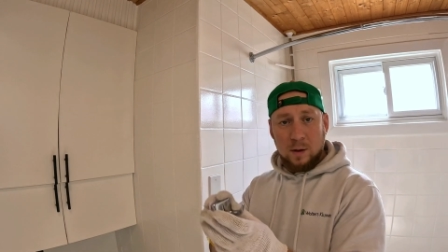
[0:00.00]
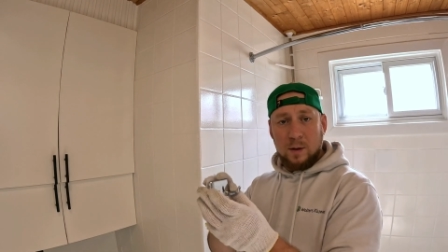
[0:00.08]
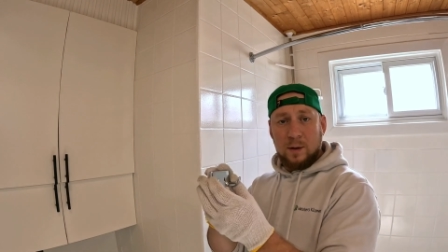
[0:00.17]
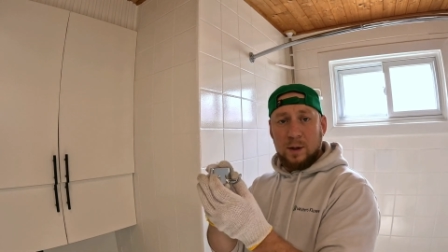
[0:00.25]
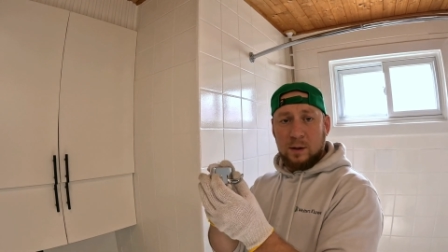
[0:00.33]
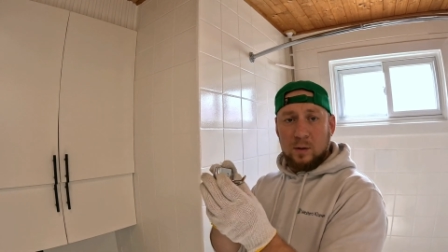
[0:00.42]

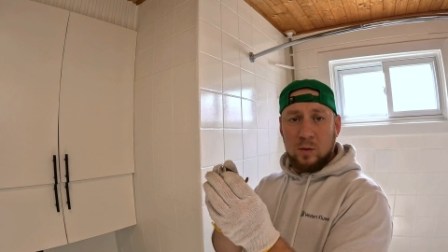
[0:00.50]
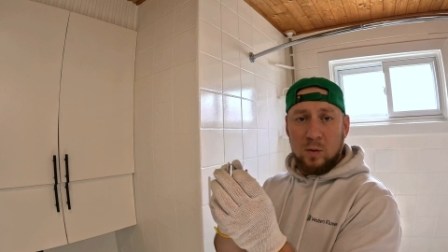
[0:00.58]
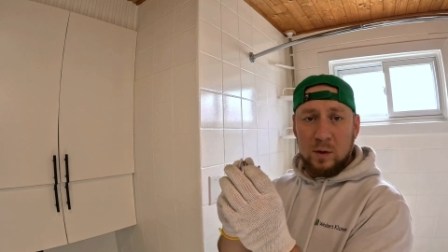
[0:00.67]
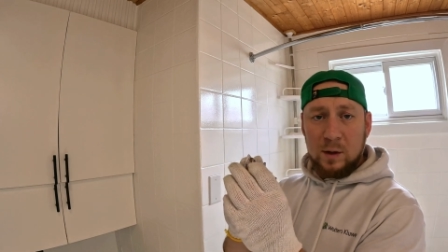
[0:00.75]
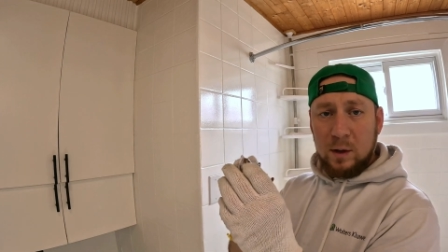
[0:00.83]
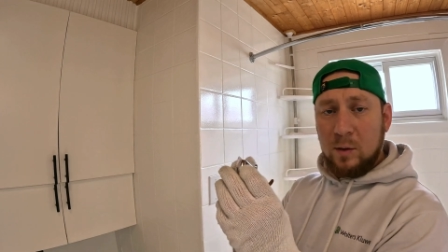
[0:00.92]
These
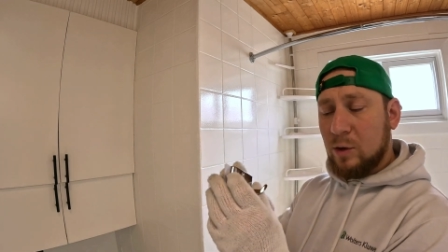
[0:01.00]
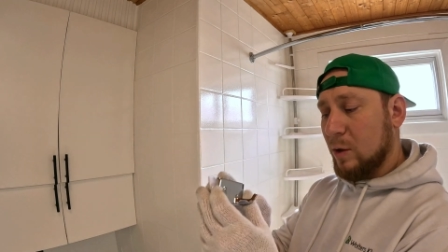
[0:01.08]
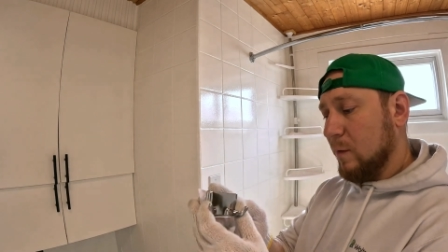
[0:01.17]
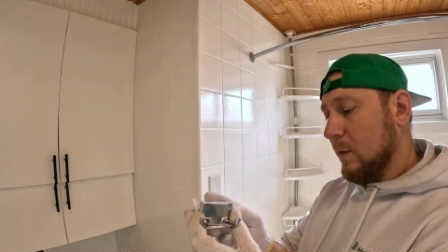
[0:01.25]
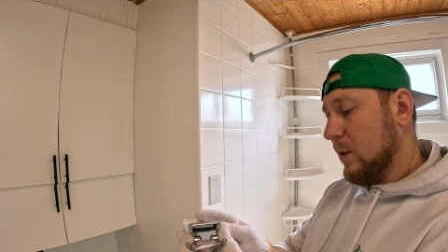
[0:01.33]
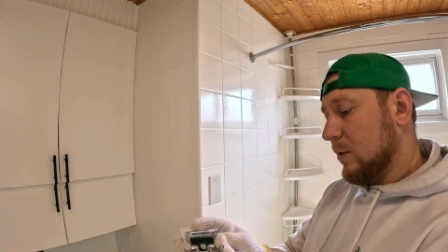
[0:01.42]
hooks are
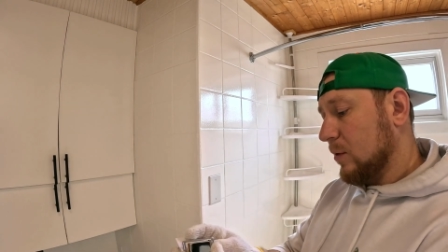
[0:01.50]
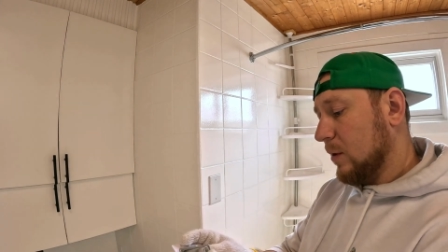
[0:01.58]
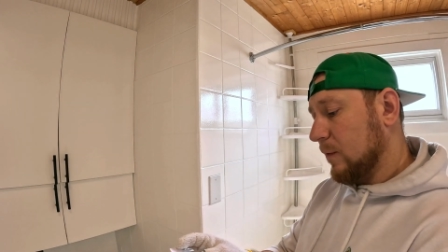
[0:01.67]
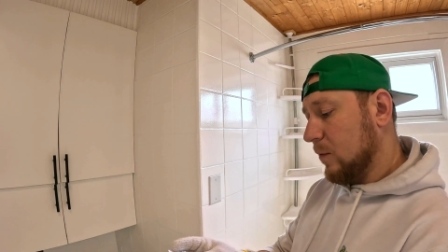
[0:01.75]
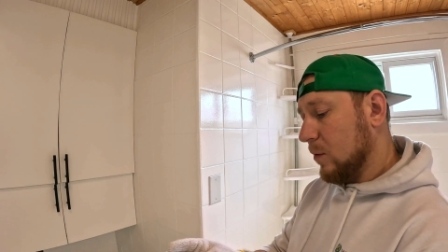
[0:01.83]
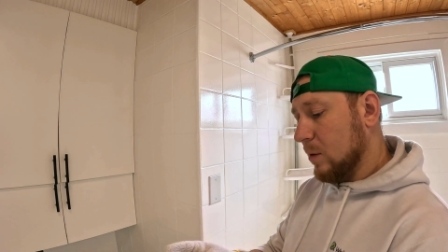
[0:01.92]
usually very
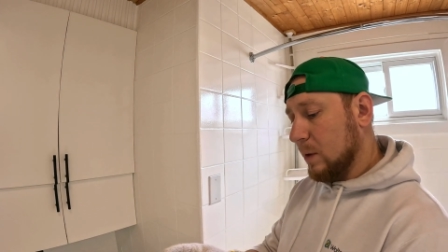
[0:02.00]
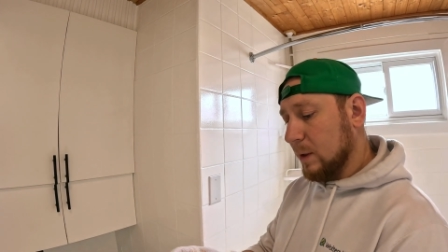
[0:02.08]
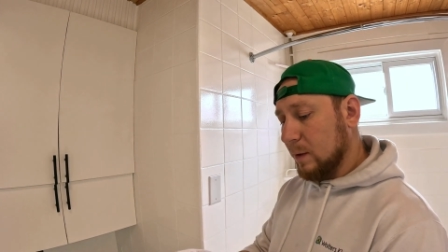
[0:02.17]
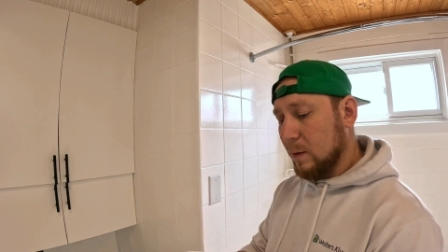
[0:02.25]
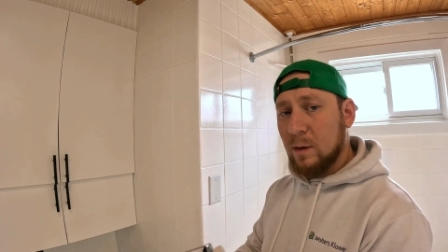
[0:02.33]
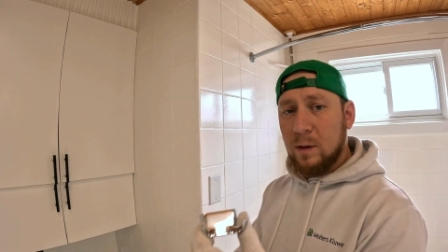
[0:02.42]

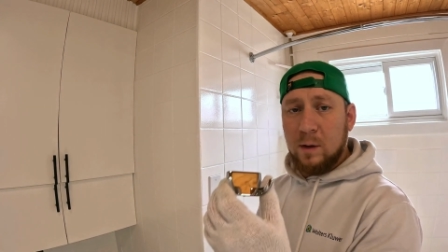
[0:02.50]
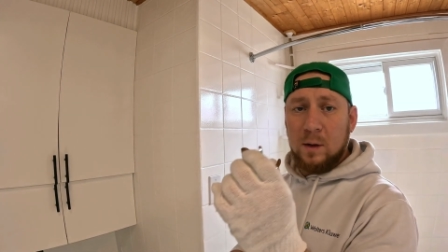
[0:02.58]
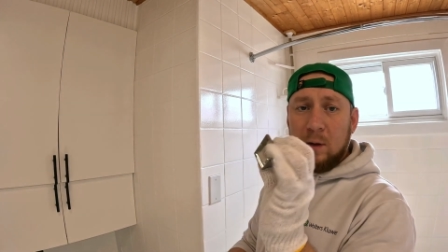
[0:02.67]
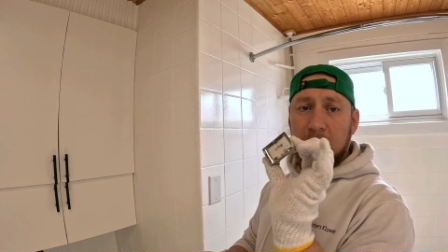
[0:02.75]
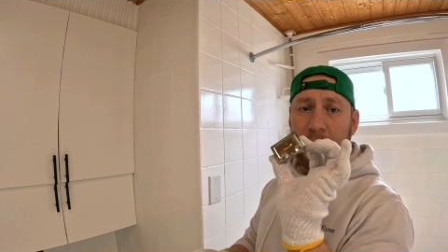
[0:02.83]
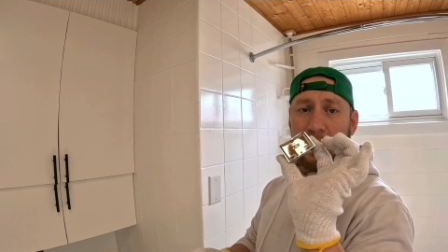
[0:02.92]
straightforward.
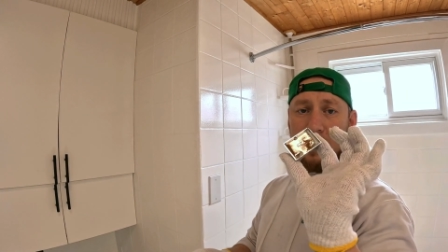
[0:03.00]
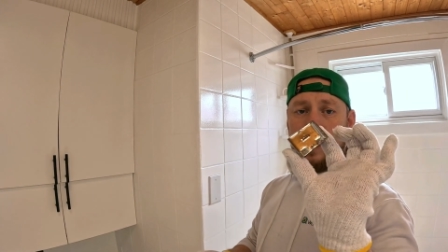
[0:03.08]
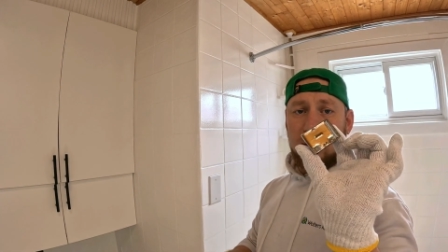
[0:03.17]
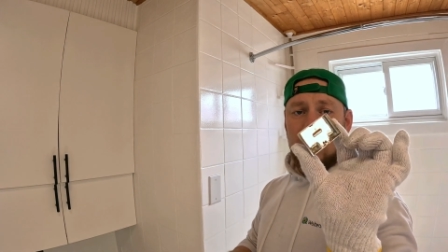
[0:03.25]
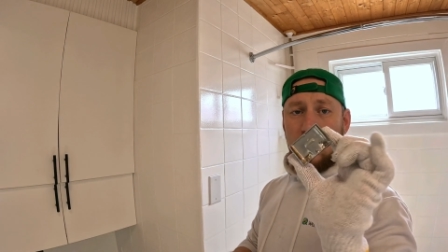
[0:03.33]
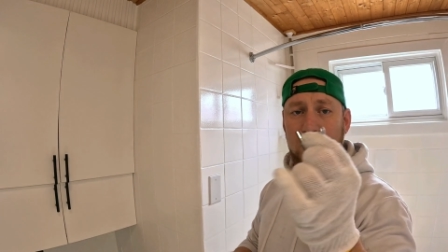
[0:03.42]

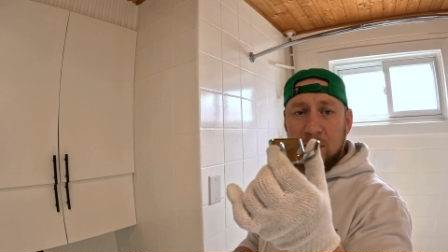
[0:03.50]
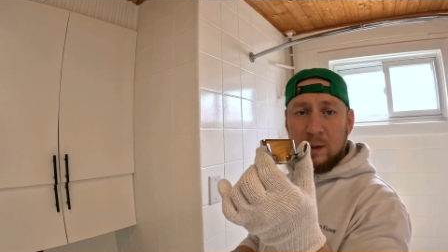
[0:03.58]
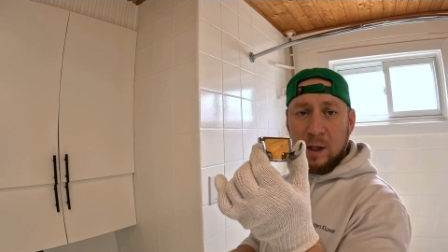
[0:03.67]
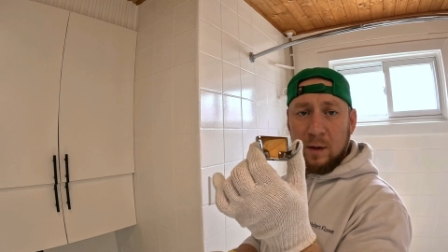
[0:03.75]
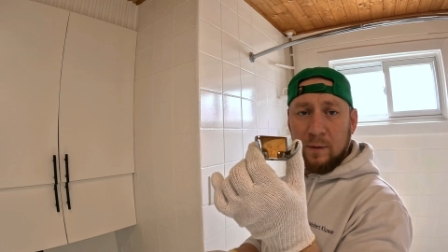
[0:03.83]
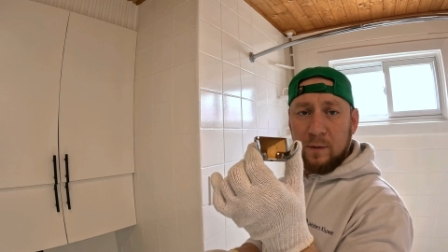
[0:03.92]
There is a hook
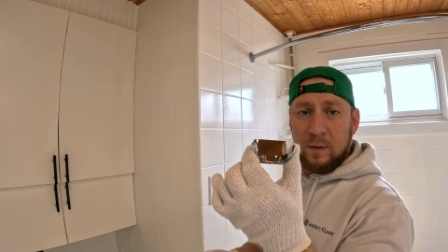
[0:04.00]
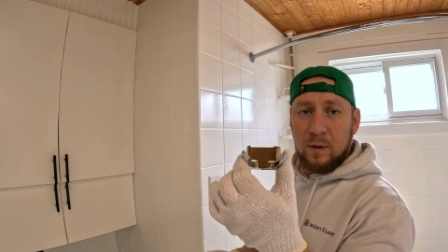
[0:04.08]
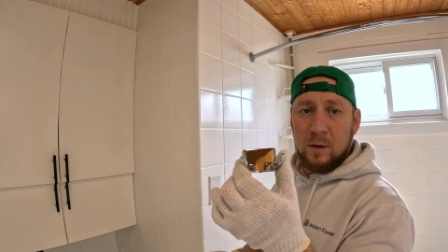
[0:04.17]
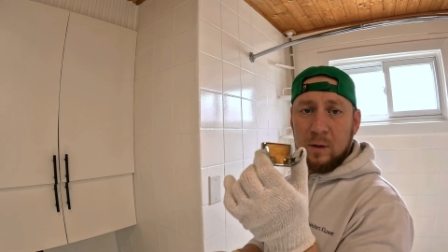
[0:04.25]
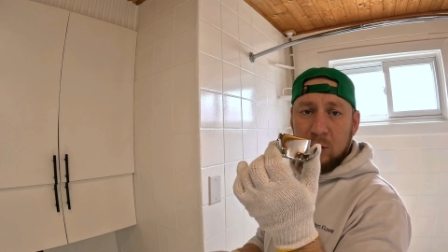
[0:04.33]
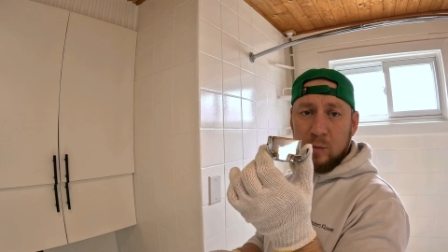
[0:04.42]
itself,
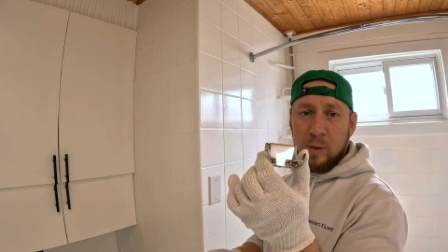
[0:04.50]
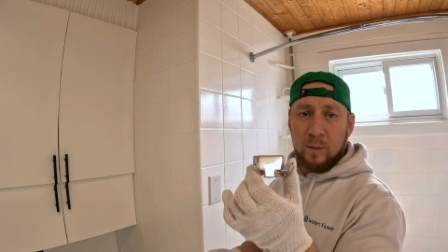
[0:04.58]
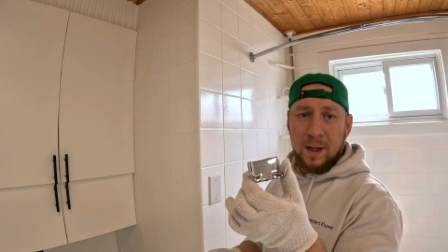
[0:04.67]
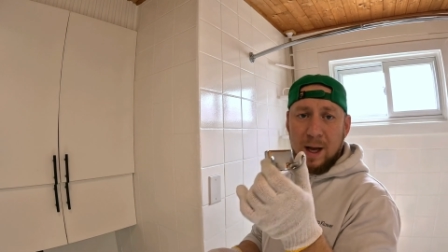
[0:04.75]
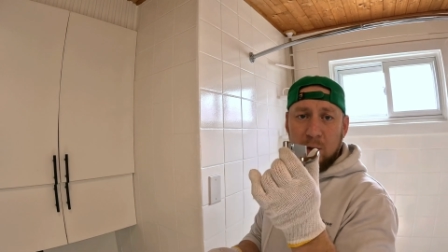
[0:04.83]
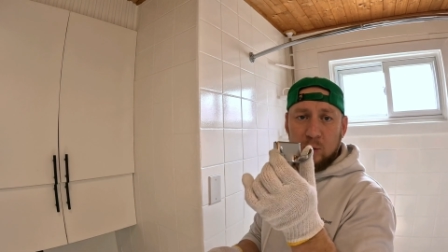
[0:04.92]
could be
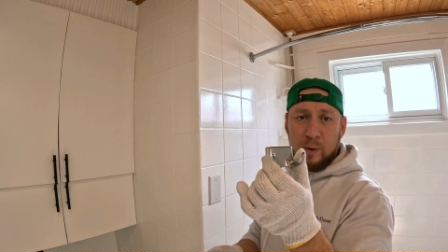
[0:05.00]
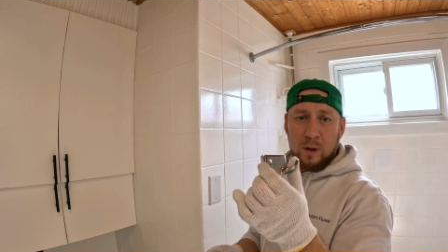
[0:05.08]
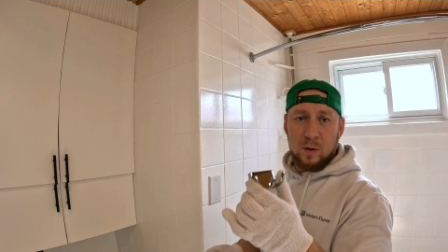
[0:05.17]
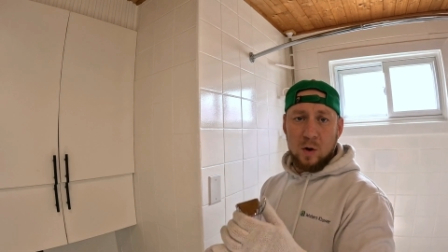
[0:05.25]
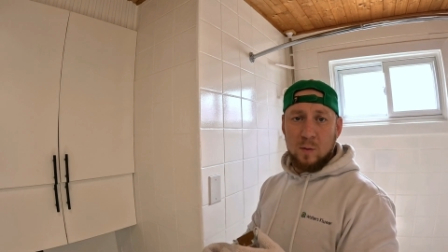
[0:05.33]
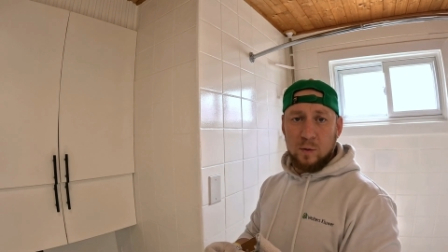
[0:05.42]
black, could be
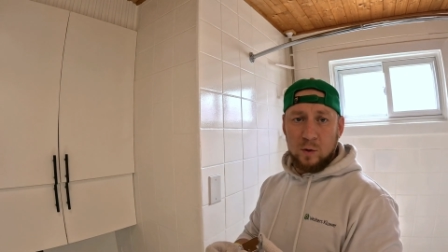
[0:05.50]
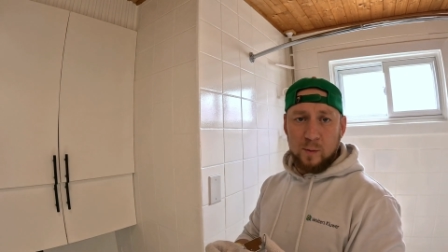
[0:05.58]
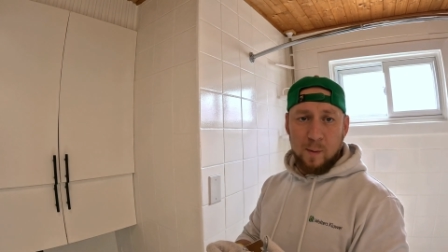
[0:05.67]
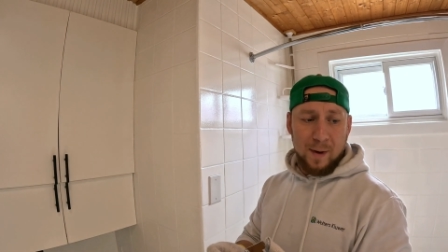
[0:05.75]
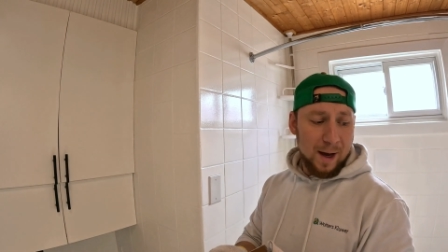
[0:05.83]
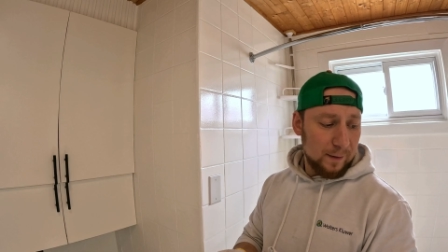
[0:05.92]
chrome, could
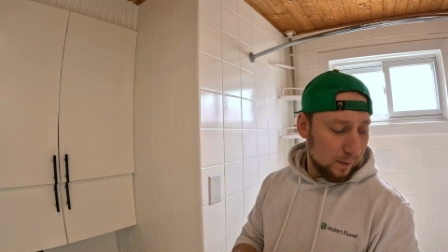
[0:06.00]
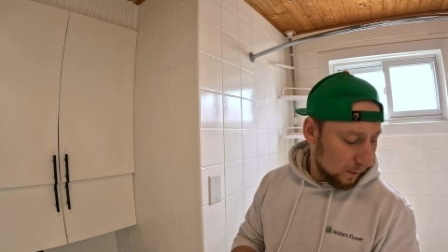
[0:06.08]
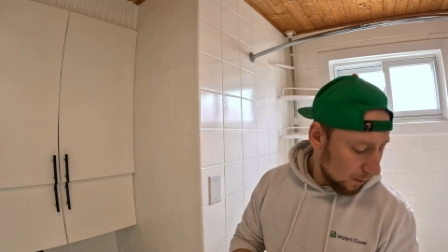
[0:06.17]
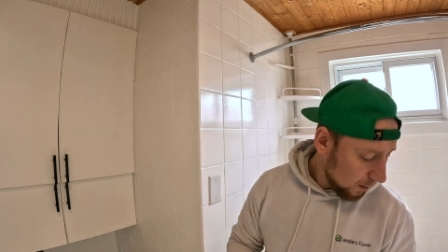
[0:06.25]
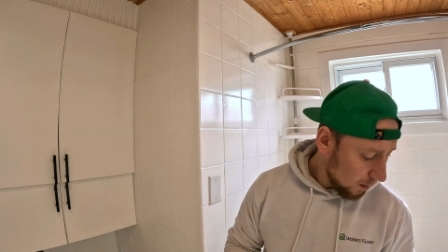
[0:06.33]
be matte,